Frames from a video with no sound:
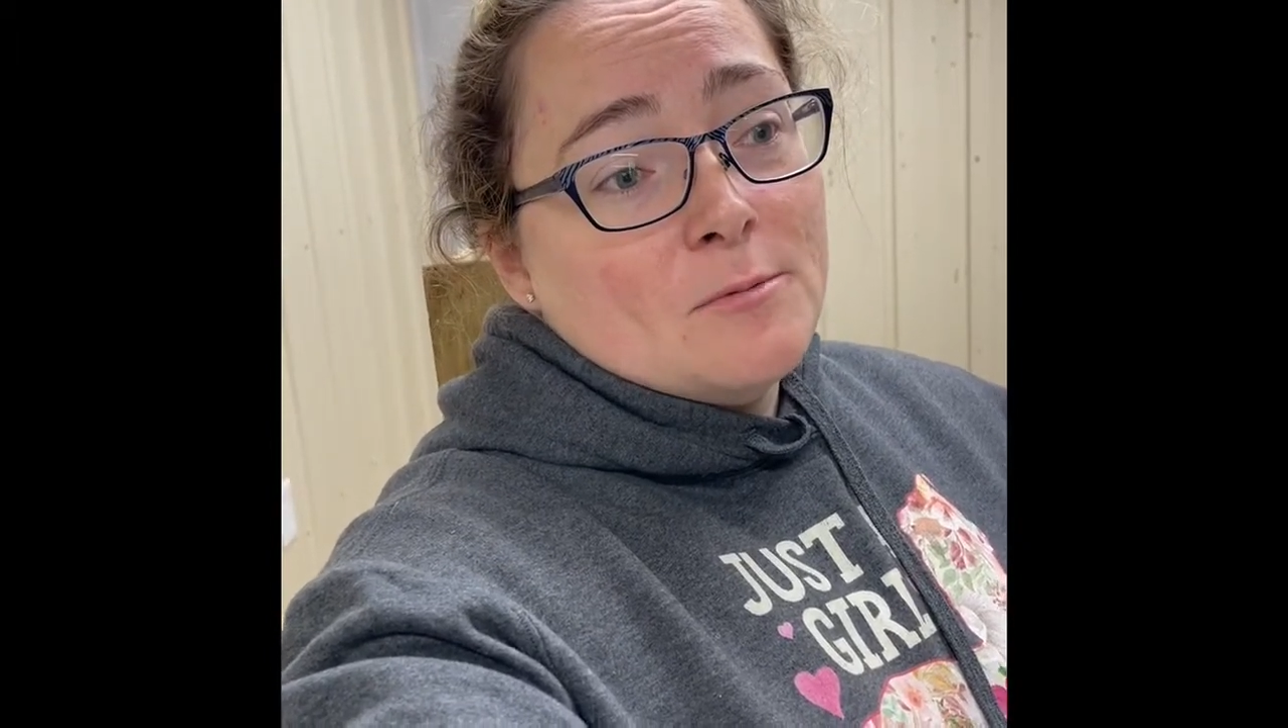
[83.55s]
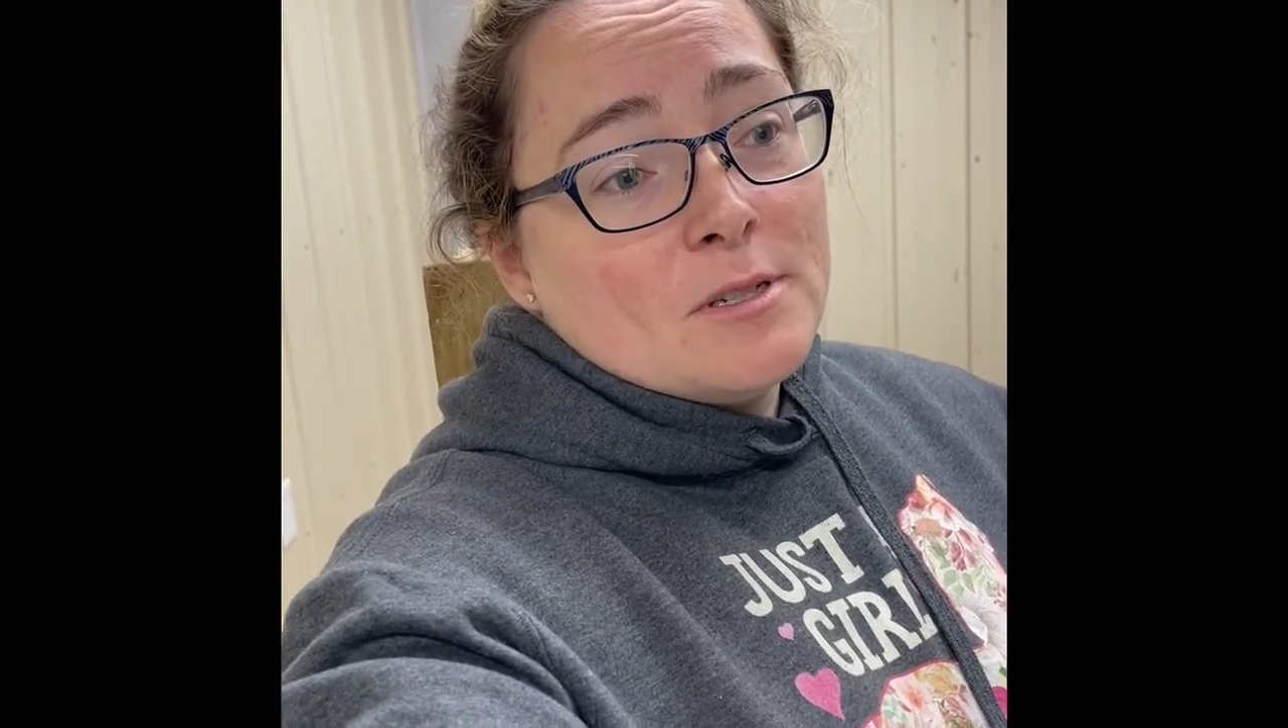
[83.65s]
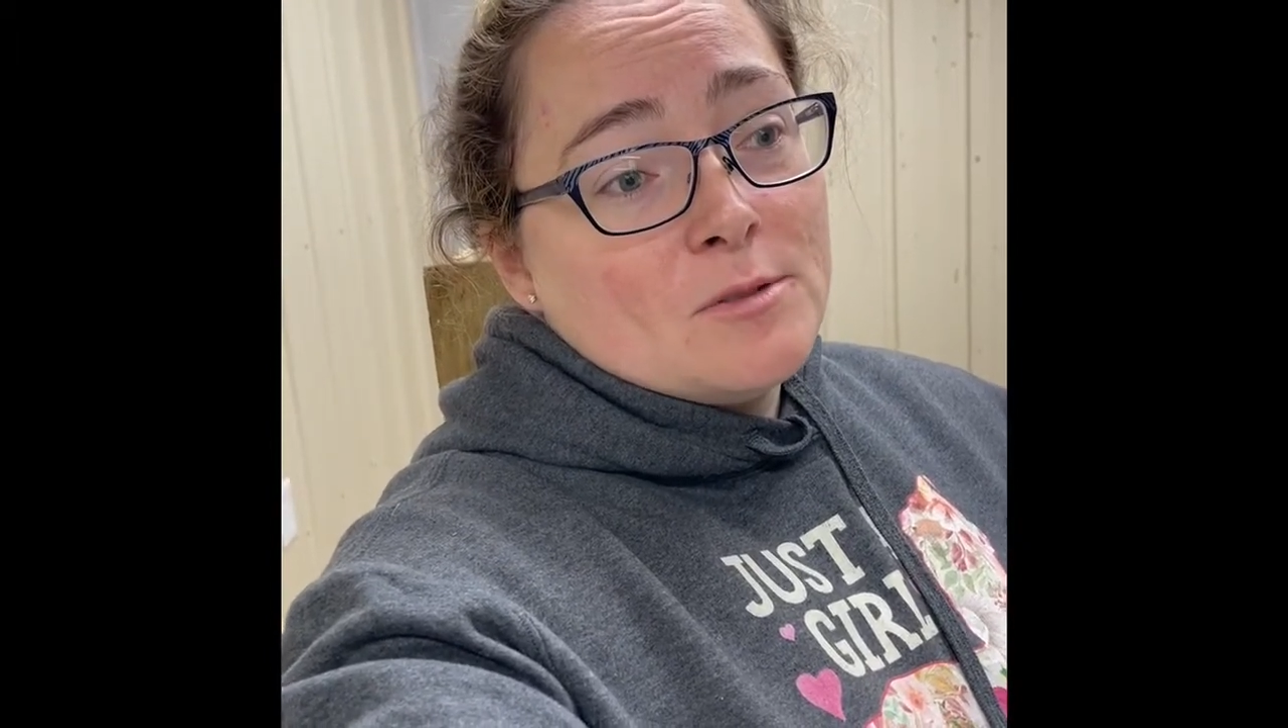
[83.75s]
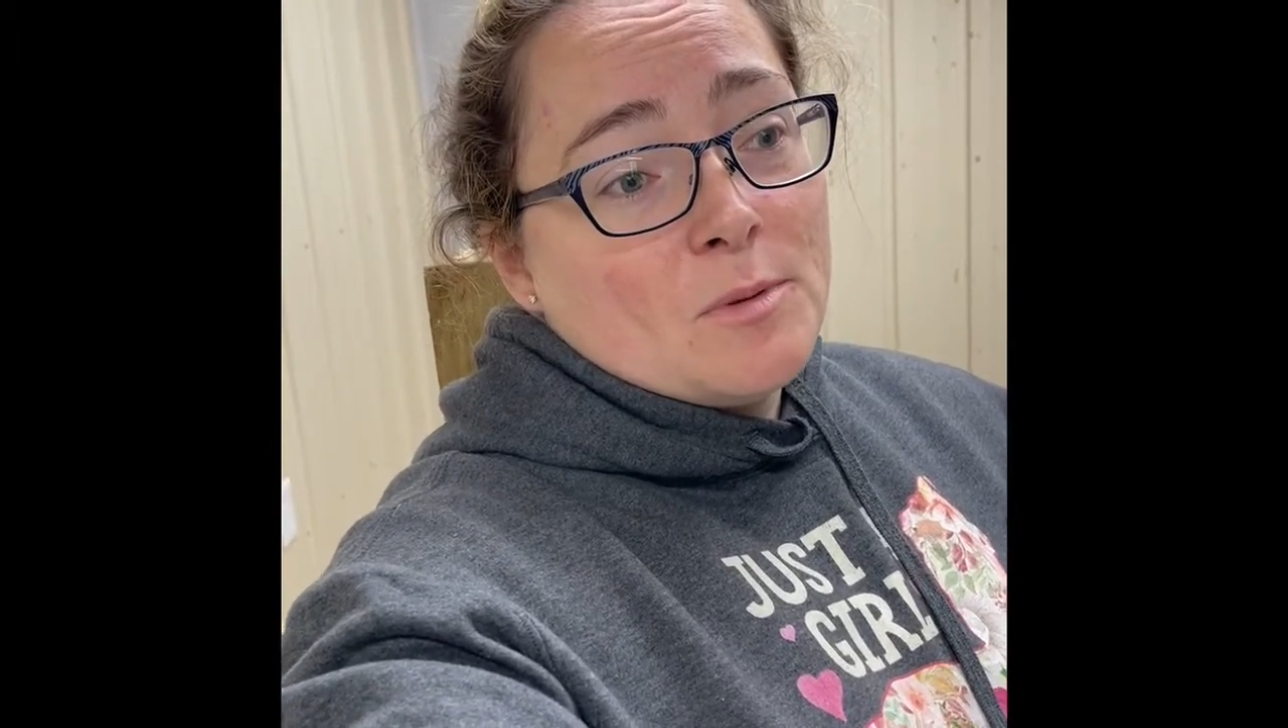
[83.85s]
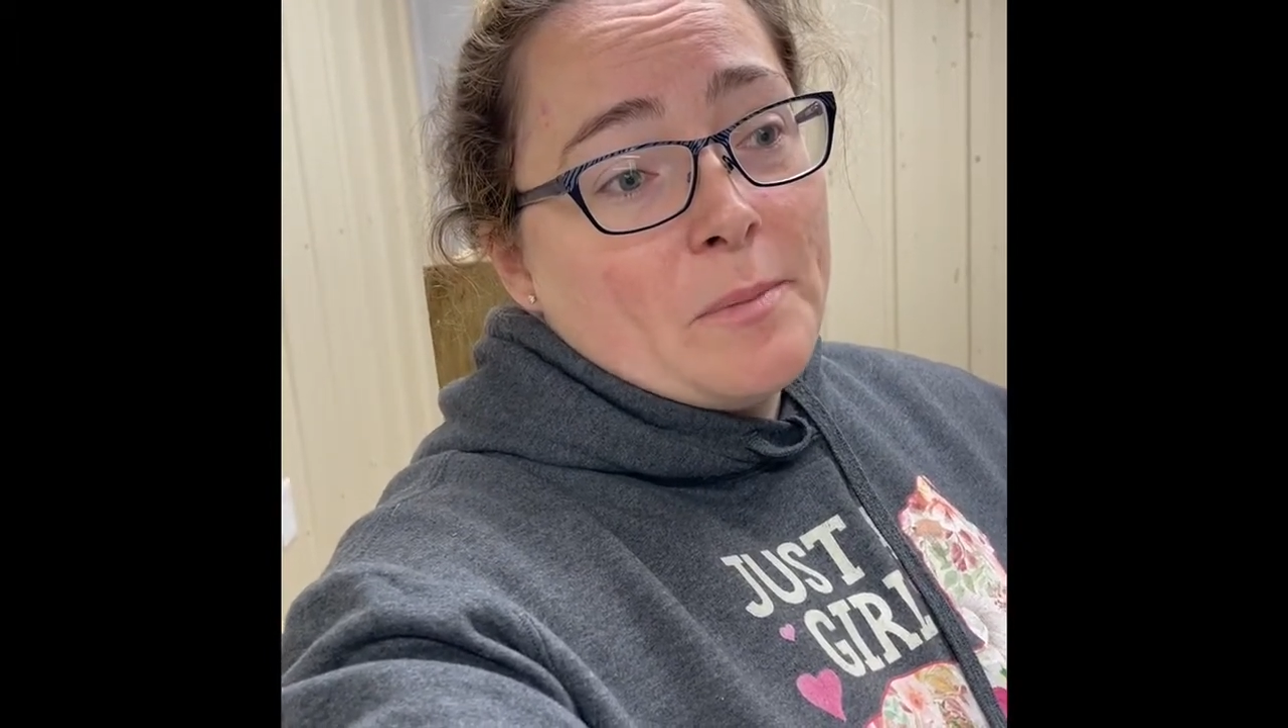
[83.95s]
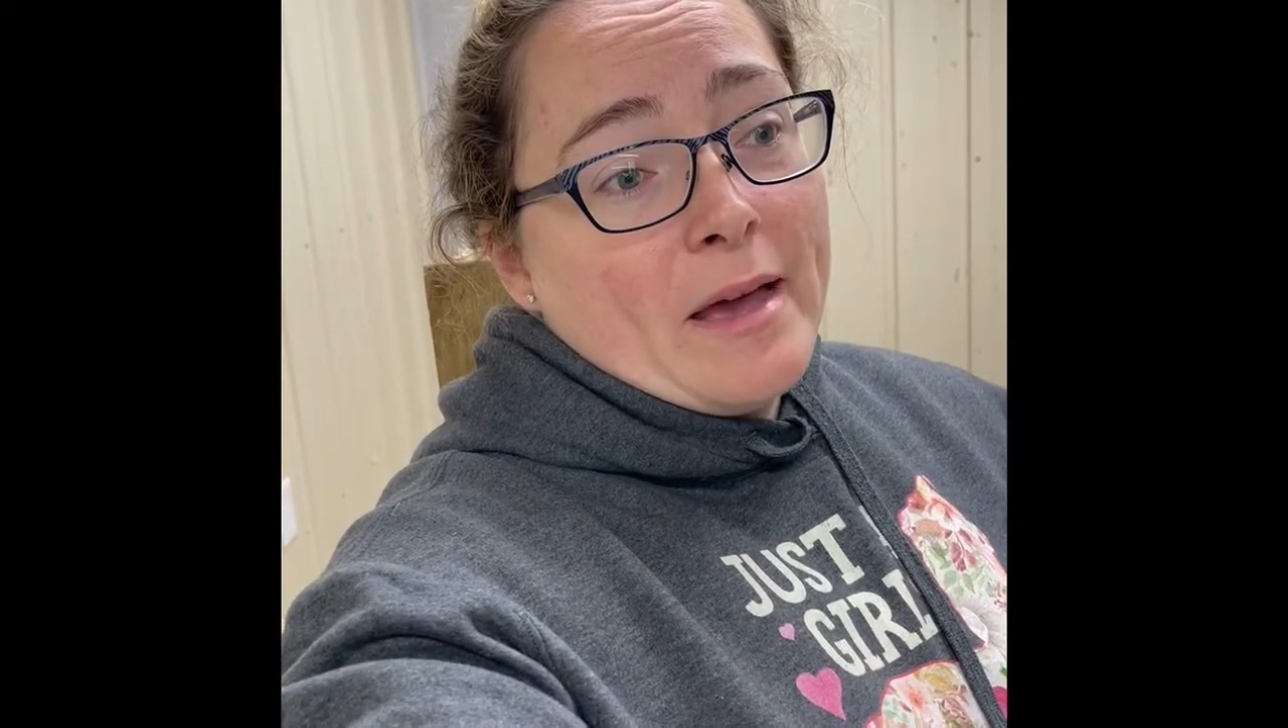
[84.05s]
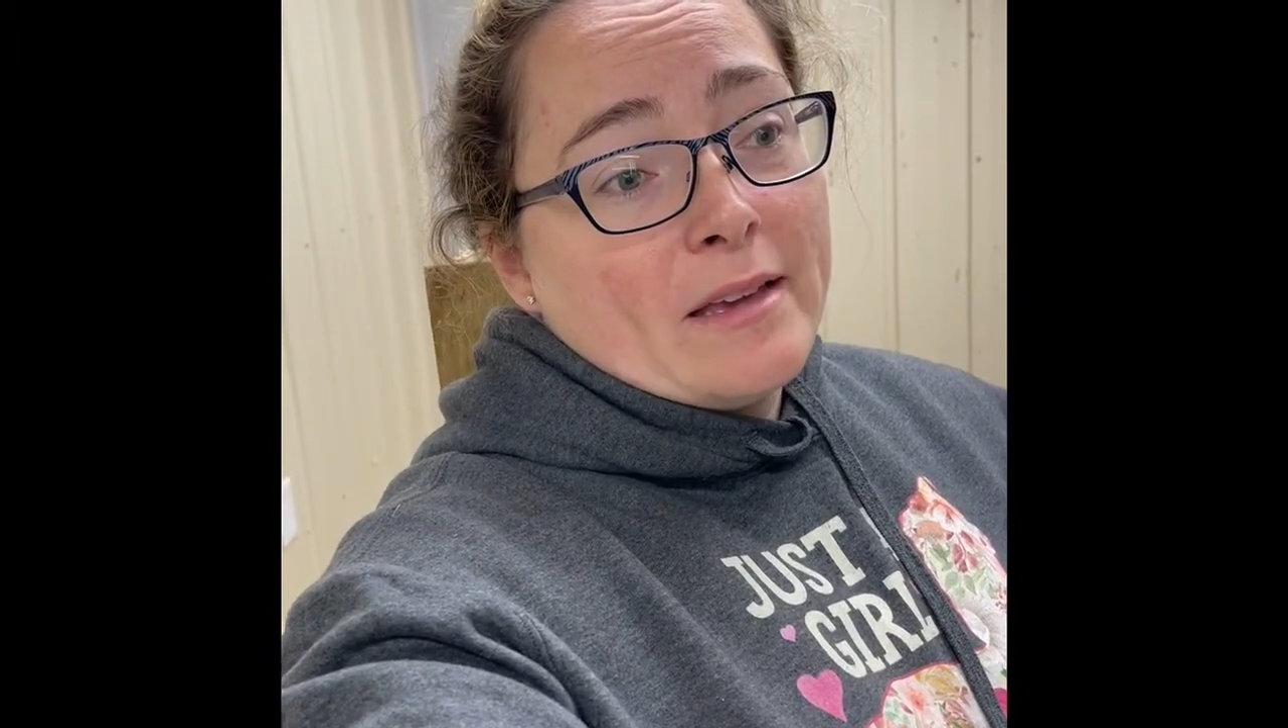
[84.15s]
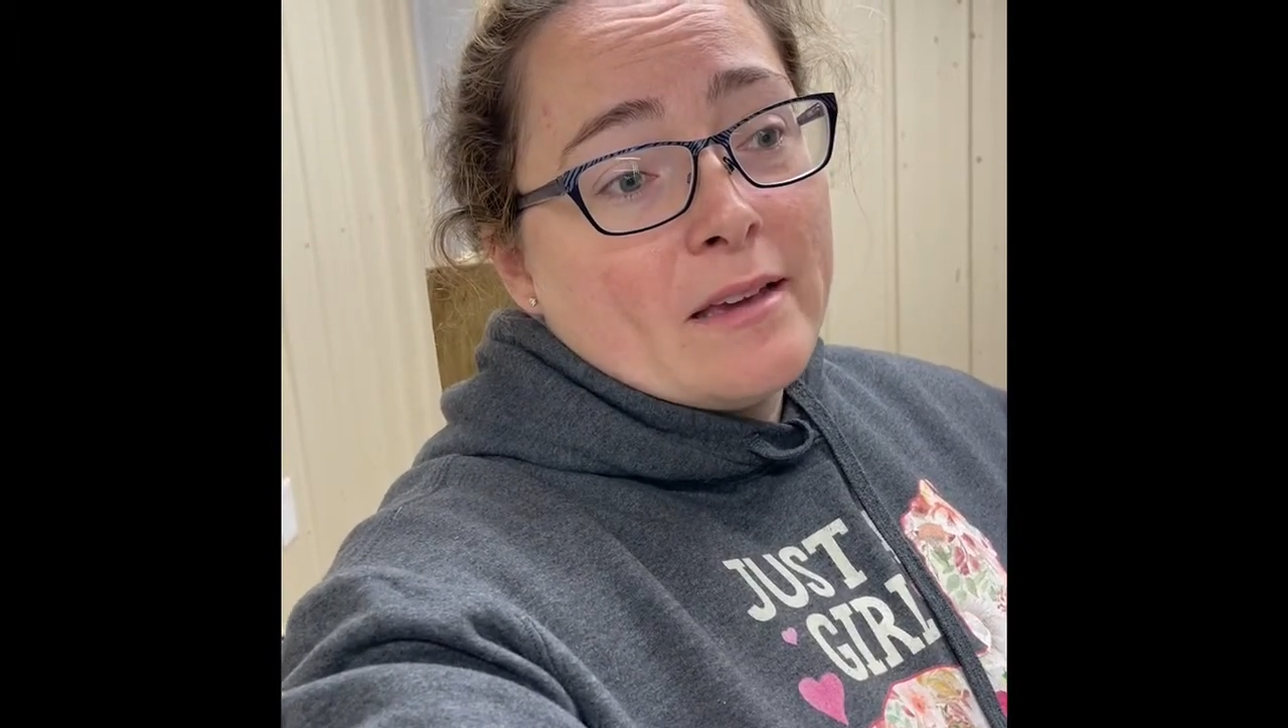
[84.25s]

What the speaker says: once we bag